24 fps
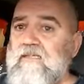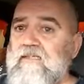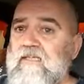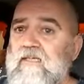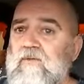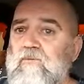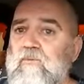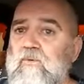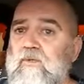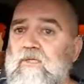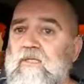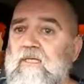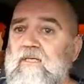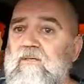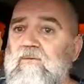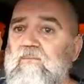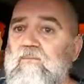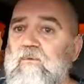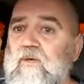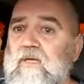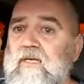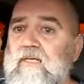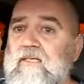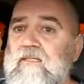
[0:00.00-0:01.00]
think we're
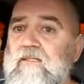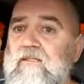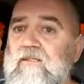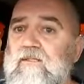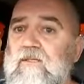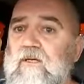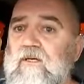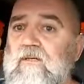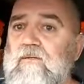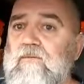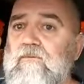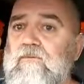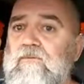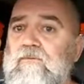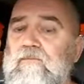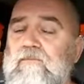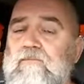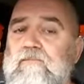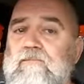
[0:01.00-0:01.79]
getting ready to go.